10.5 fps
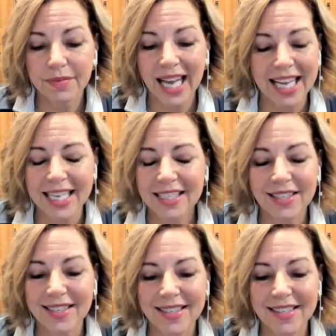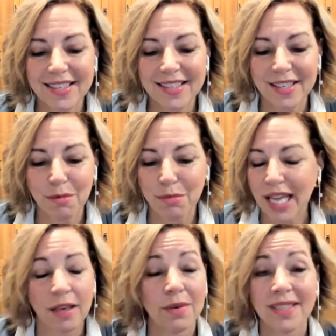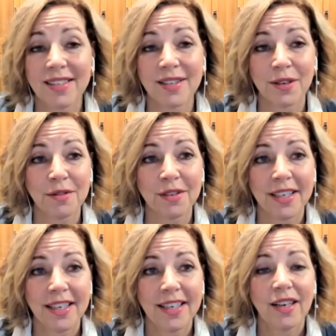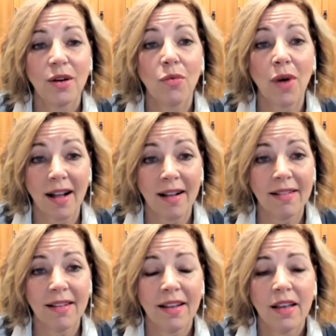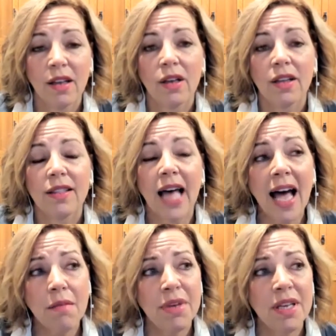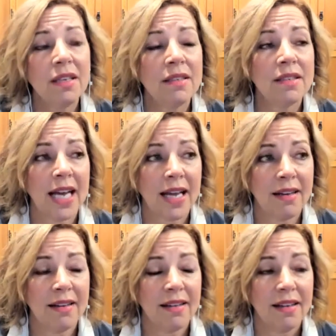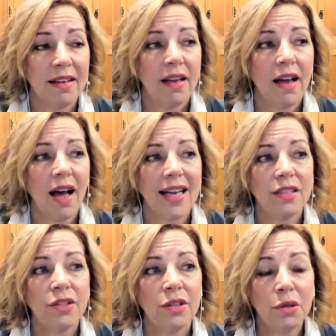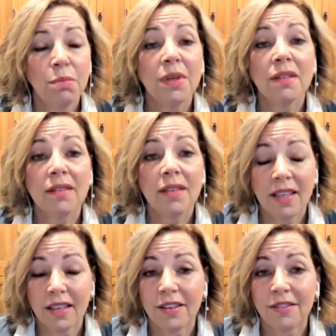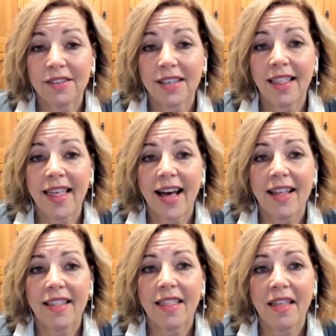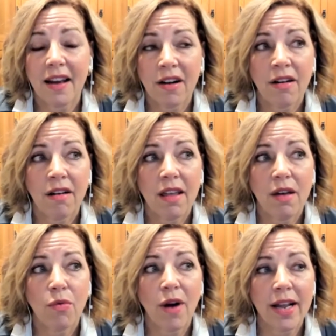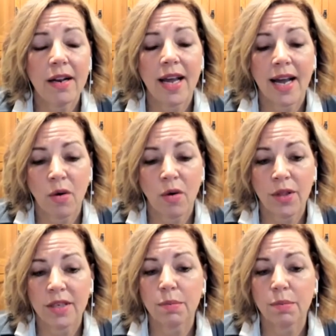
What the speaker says: It just doesn't seem like it would serve well. That being said, I do believe that there, right now, this